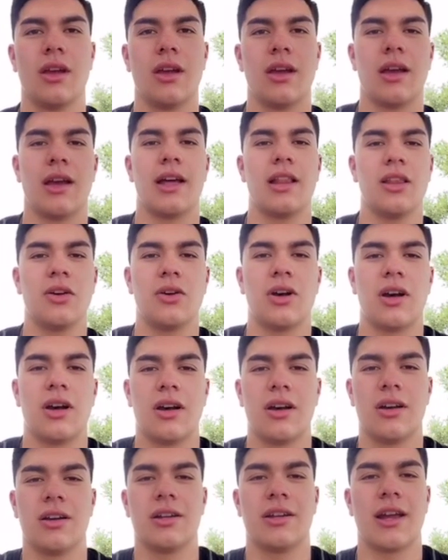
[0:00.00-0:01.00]
Hello,
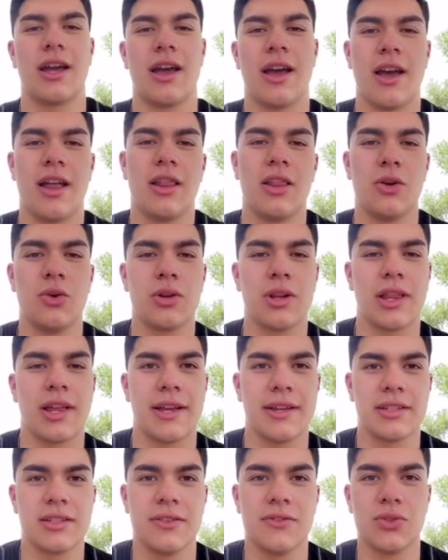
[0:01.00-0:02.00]
Aha, and hello,
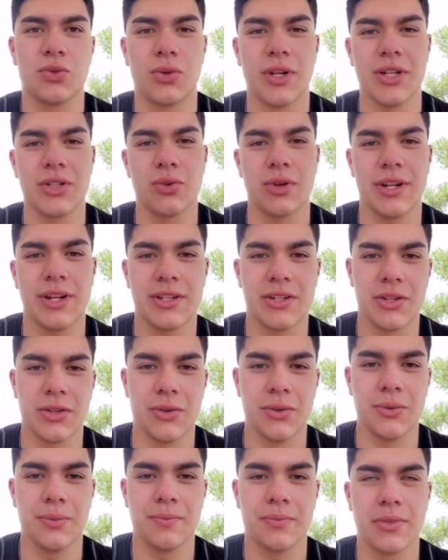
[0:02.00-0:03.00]
class of
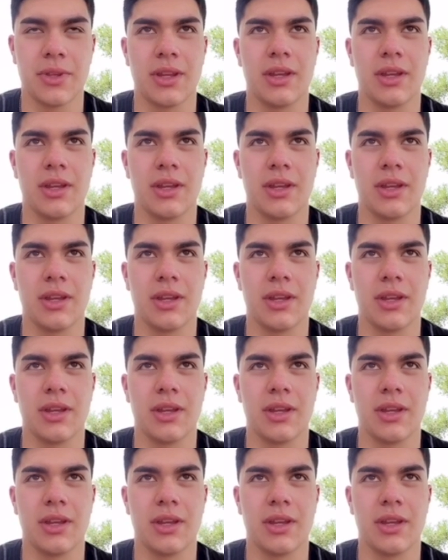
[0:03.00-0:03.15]
2022.